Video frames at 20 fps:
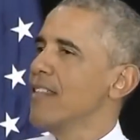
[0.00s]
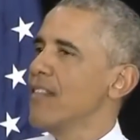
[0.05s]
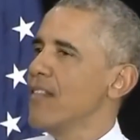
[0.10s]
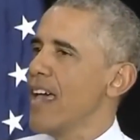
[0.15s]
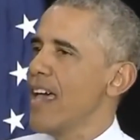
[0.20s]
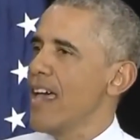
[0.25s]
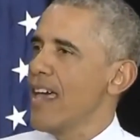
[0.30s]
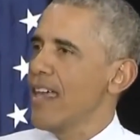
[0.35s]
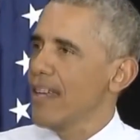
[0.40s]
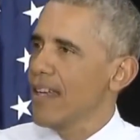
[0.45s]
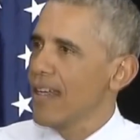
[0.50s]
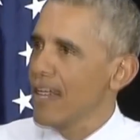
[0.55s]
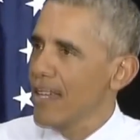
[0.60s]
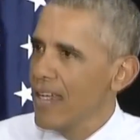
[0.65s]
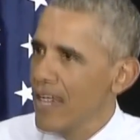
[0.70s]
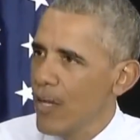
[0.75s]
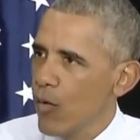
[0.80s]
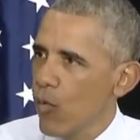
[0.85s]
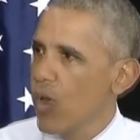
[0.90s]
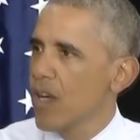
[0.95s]
than
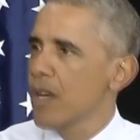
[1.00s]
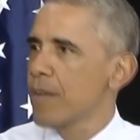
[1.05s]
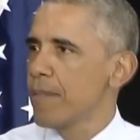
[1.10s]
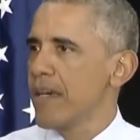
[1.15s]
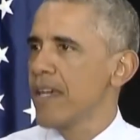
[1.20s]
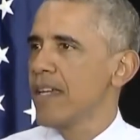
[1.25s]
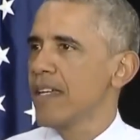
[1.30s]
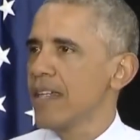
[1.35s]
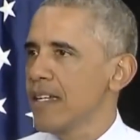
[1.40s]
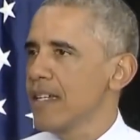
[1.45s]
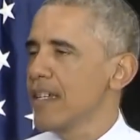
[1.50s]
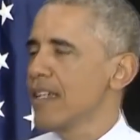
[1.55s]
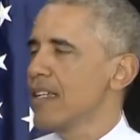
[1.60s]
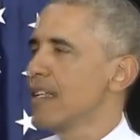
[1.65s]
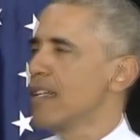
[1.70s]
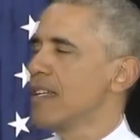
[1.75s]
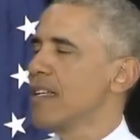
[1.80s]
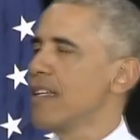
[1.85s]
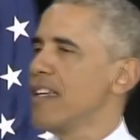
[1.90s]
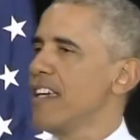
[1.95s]
it would have been
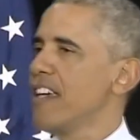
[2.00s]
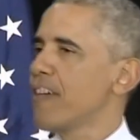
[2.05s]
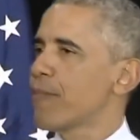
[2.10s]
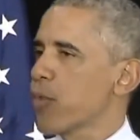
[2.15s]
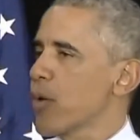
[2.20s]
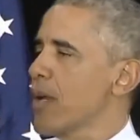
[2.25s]
if